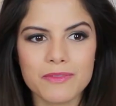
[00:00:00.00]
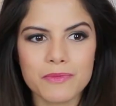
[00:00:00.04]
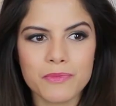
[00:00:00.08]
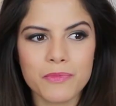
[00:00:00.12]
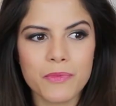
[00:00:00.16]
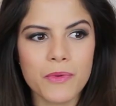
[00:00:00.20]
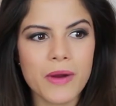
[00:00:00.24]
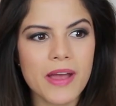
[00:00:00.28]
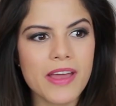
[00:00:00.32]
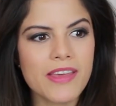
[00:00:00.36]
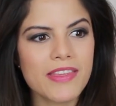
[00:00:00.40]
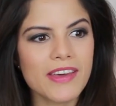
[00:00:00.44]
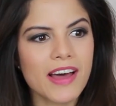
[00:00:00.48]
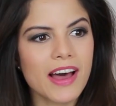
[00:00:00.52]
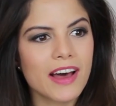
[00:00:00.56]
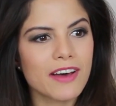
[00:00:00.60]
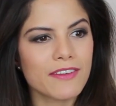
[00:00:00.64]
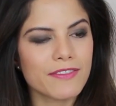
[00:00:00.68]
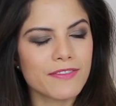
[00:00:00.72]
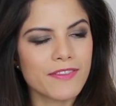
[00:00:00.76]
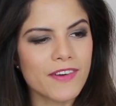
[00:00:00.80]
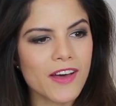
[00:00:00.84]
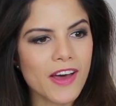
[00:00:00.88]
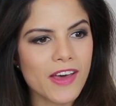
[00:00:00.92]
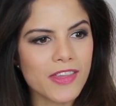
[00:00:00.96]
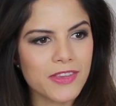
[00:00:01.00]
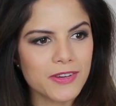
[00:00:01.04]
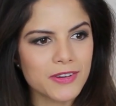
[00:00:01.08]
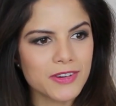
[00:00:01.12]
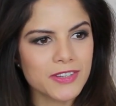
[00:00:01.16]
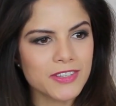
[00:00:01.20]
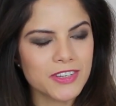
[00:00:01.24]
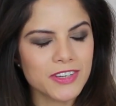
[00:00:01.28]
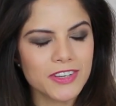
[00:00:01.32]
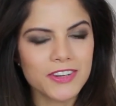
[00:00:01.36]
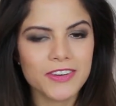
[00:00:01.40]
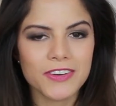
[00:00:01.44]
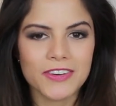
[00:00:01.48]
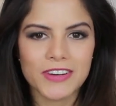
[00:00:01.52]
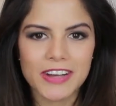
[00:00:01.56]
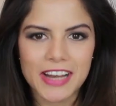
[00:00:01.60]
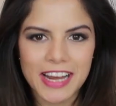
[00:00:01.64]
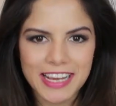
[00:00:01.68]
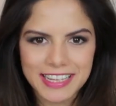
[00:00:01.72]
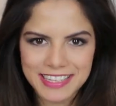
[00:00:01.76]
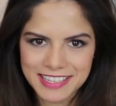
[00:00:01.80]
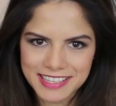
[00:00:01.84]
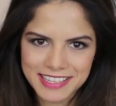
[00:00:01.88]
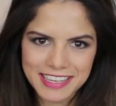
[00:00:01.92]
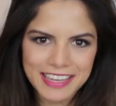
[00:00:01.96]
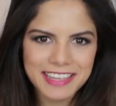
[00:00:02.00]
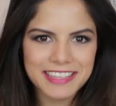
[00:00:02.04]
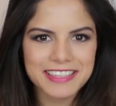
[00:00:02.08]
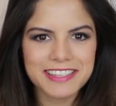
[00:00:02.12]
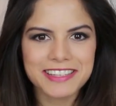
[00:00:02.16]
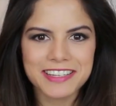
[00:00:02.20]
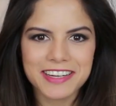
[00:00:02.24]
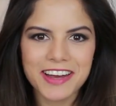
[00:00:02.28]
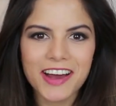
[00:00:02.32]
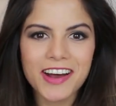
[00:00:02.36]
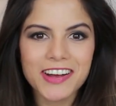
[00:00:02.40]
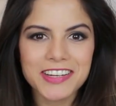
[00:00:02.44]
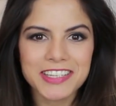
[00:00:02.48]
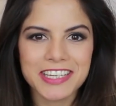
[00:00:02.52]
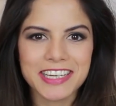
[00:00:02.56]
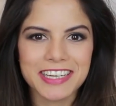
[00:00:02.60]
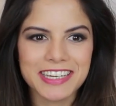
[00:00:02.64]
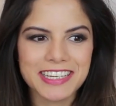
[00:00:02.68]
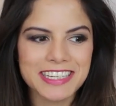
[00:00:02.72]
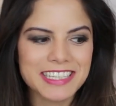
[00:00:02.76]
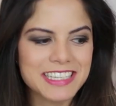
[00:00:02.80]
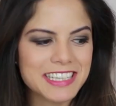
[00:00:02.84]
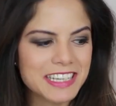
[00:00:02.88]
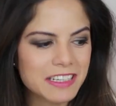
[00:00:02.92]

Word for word: Without further ado, let's get started.